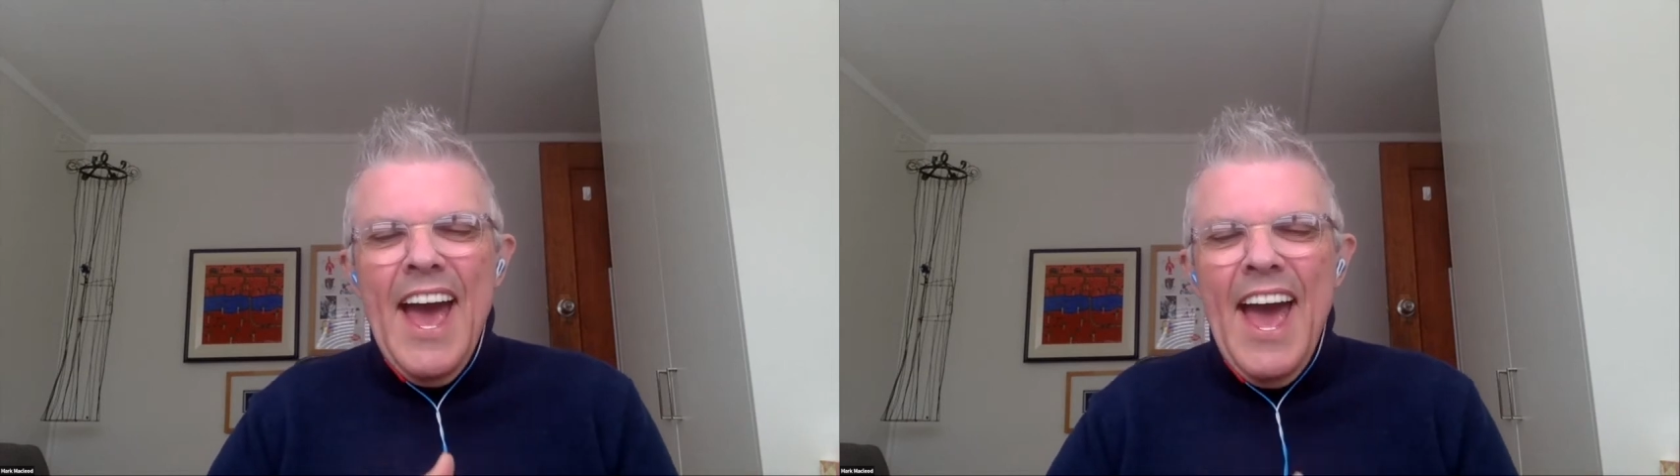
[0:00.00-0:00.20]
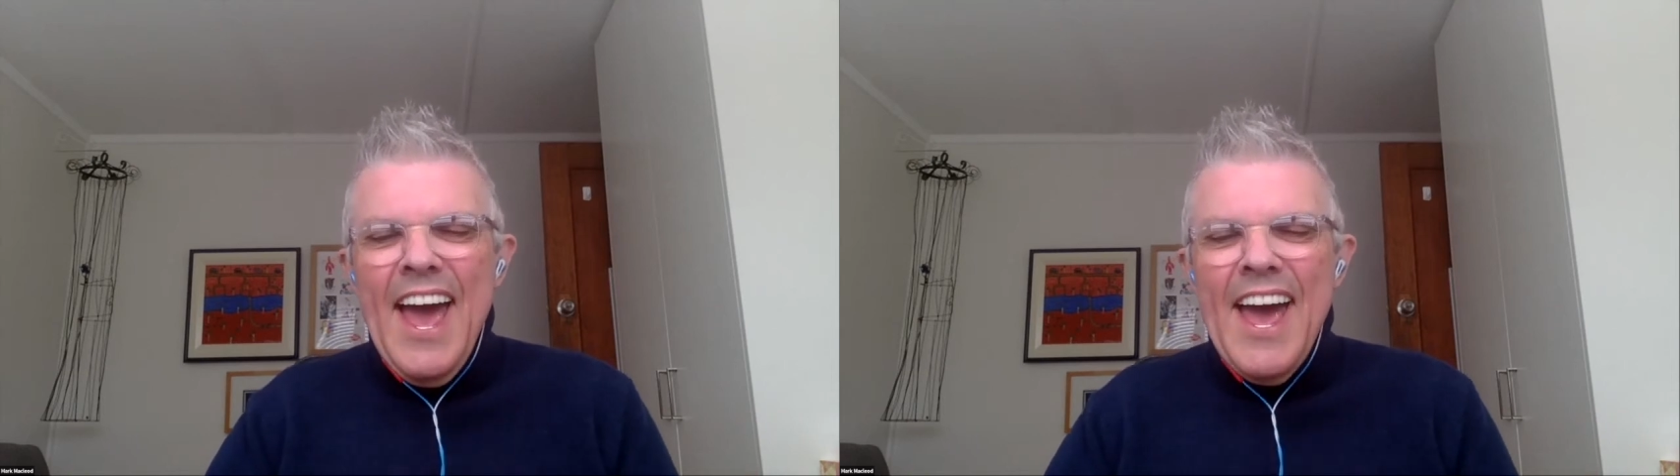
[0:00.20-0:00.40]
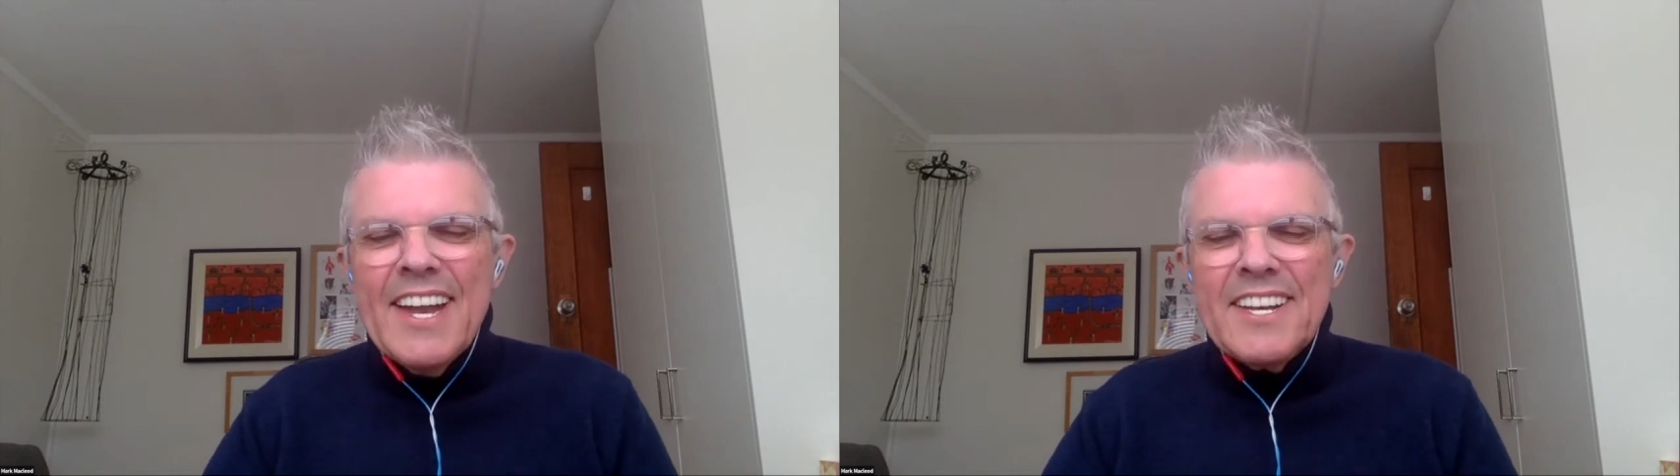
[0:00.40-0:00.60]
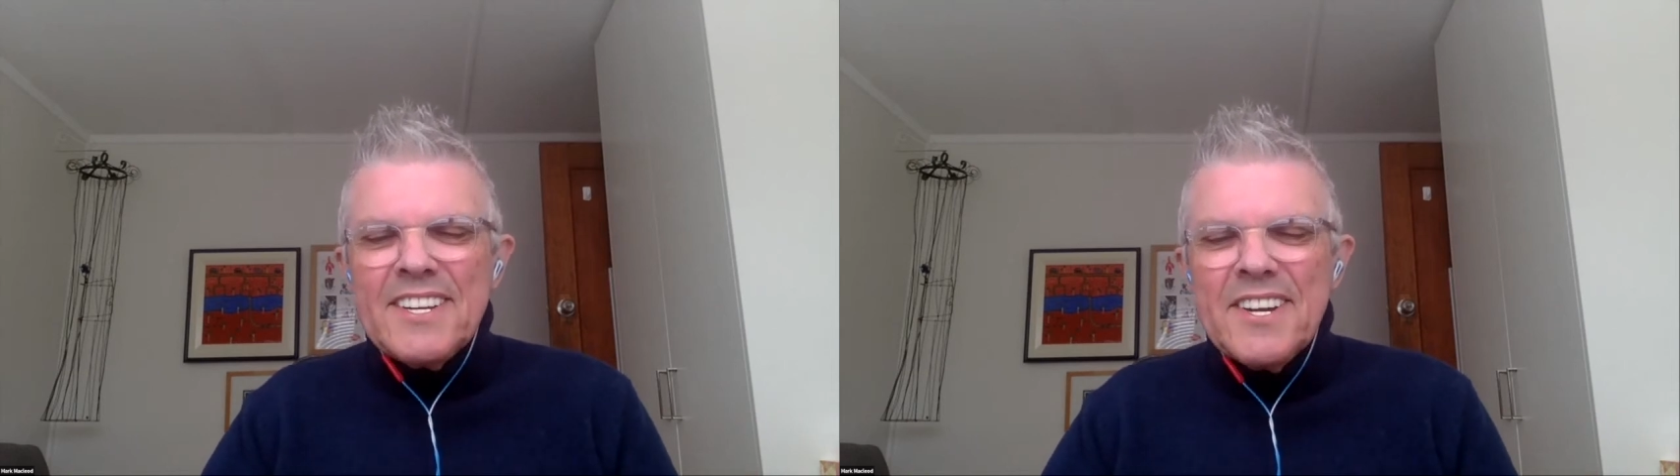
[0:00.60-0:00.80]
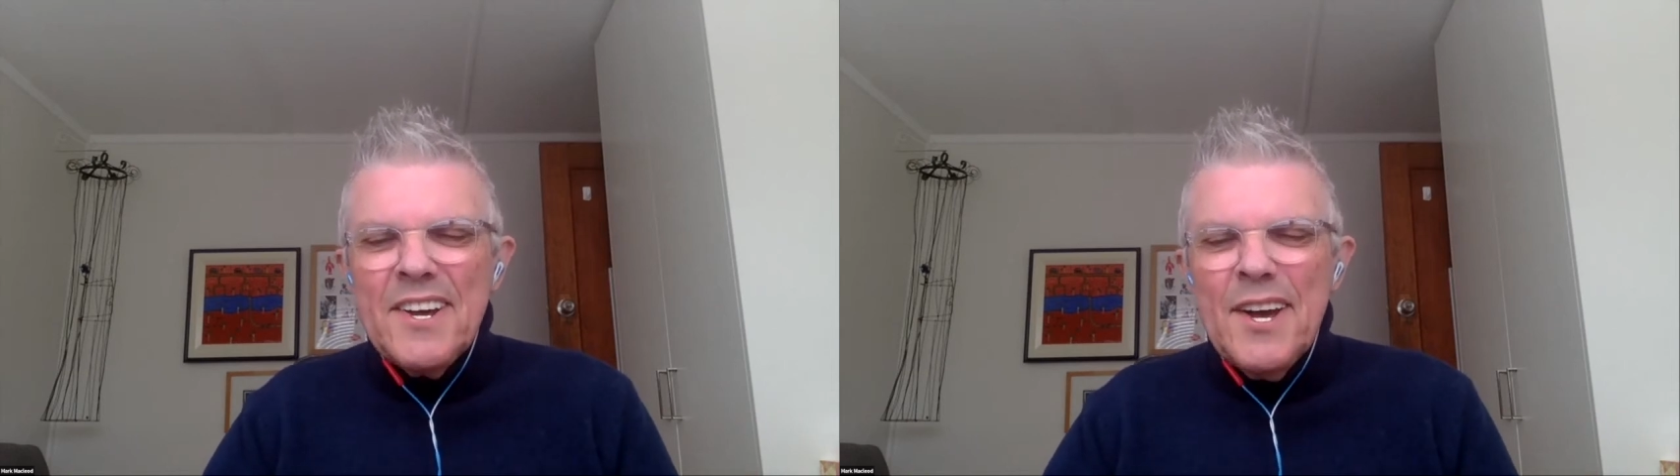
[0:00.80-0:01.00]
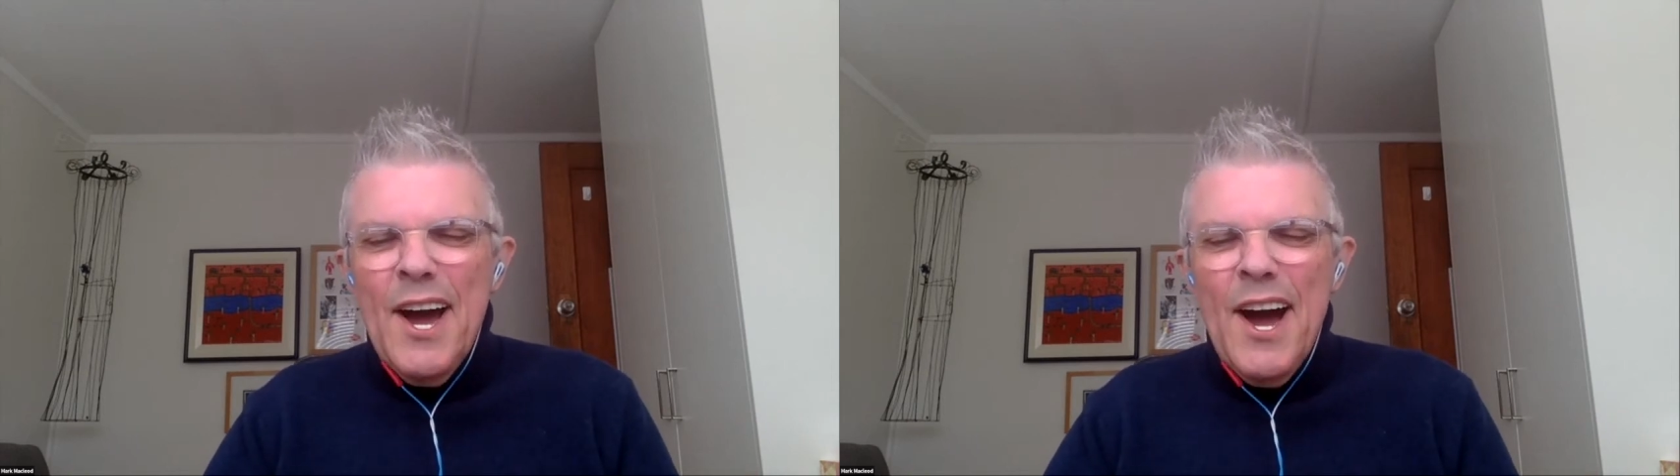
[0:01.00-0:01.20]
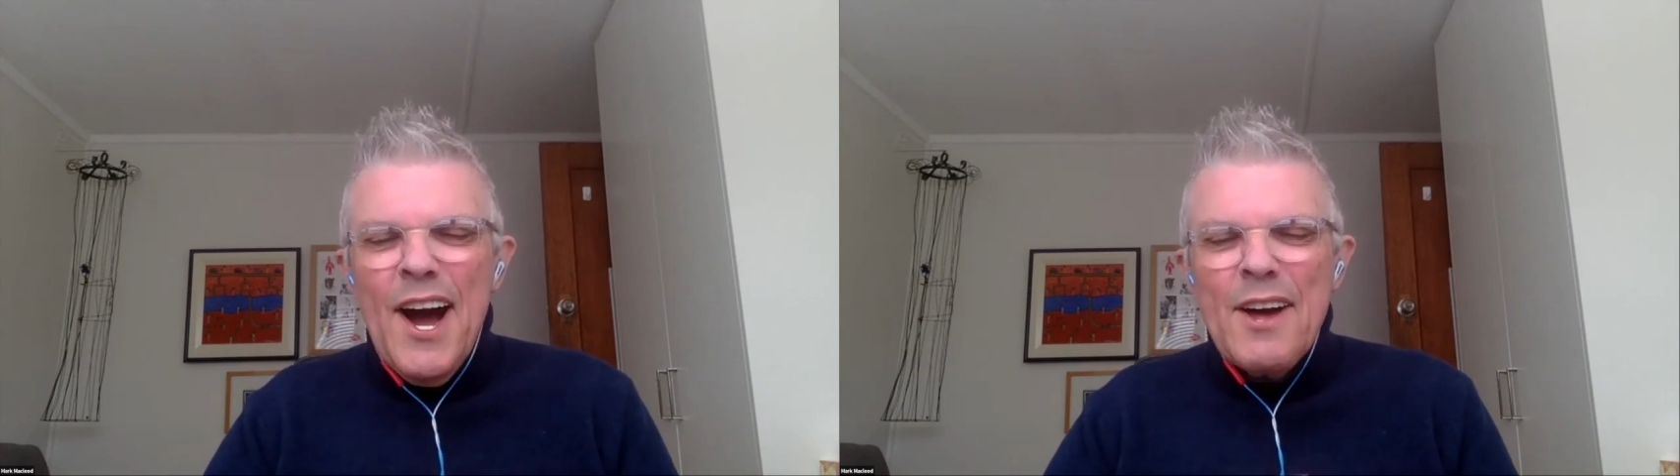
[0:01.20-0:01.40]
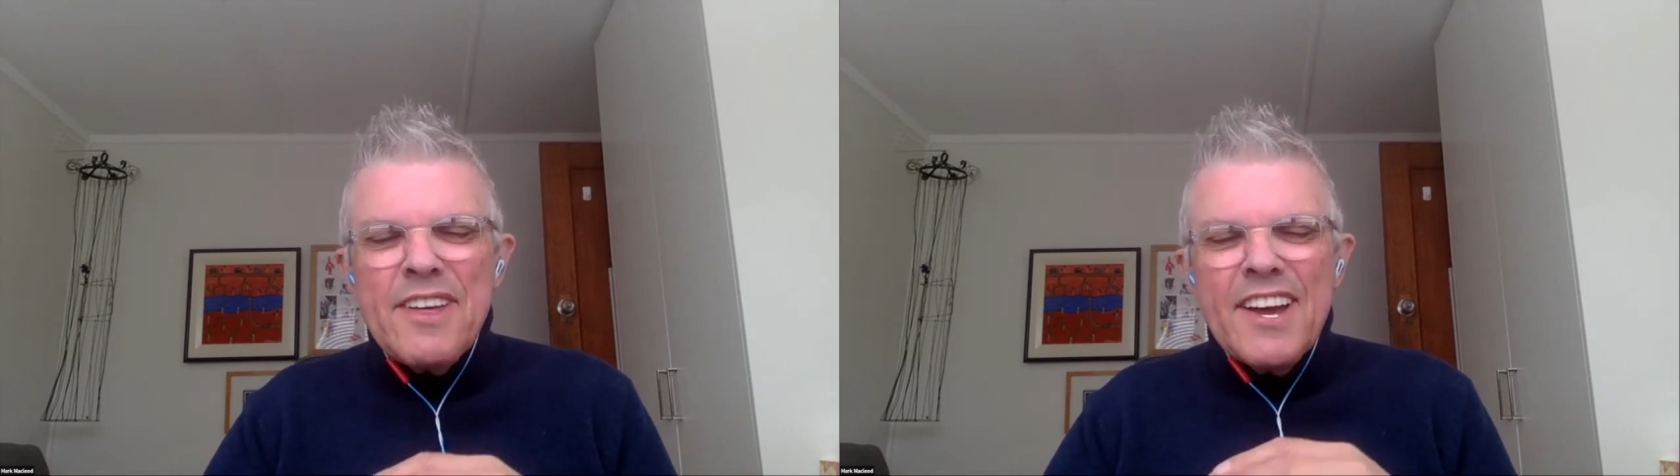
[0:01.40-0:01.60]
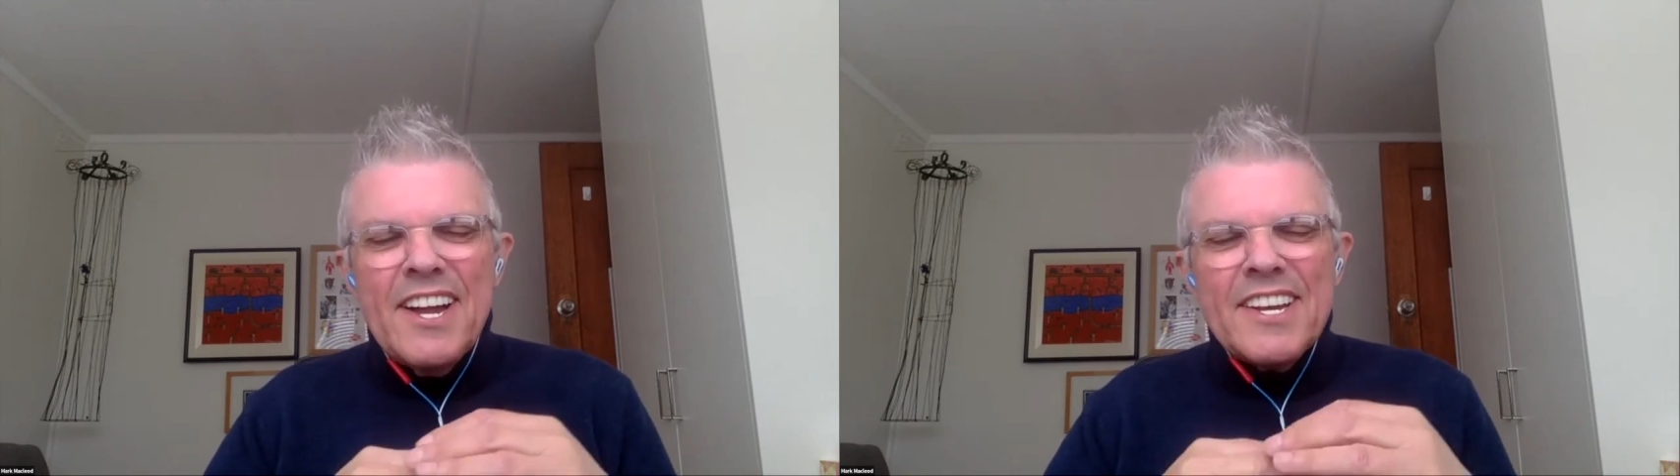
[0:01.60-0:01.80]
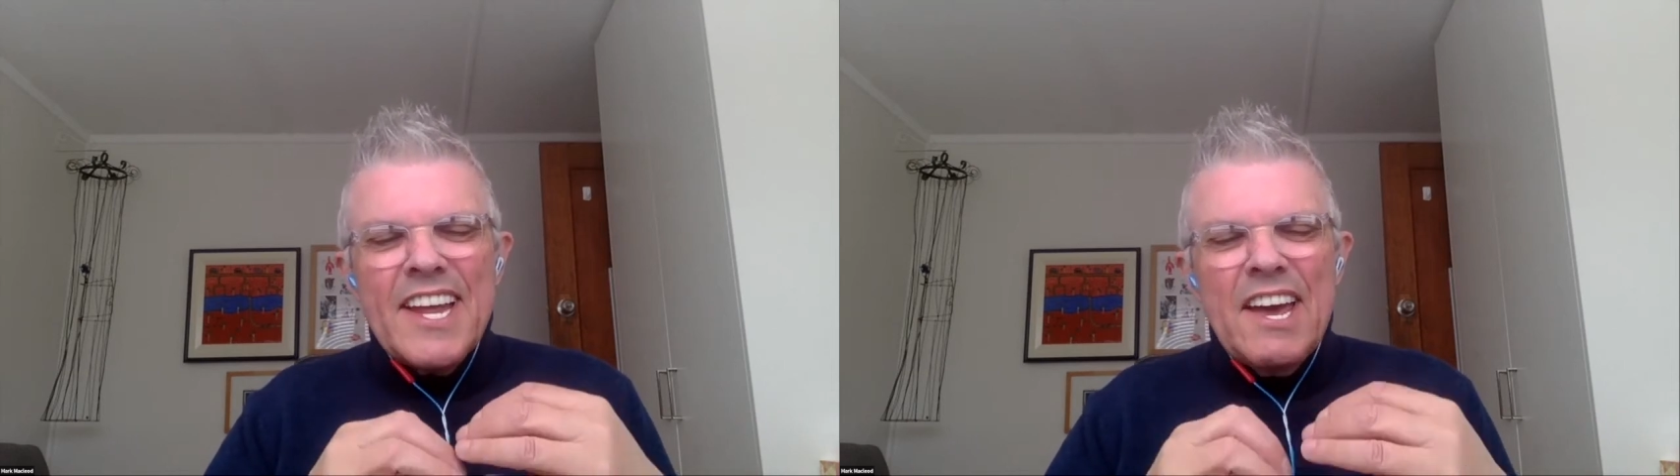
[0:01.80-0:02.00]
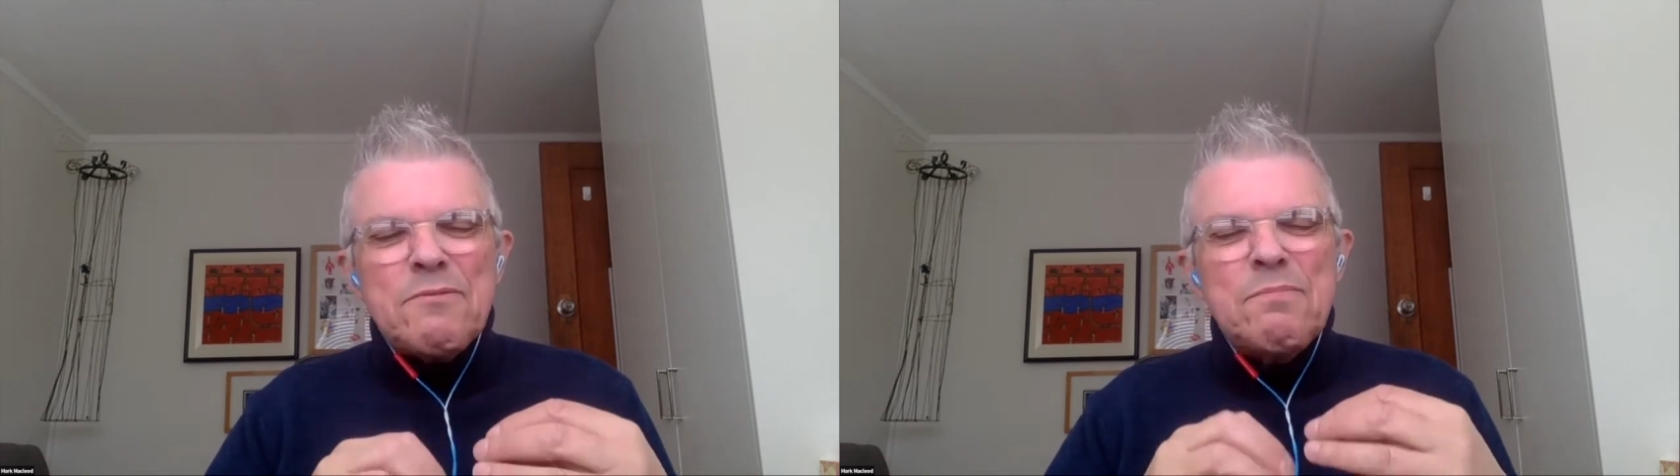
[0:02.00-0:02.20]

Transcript: And I think I left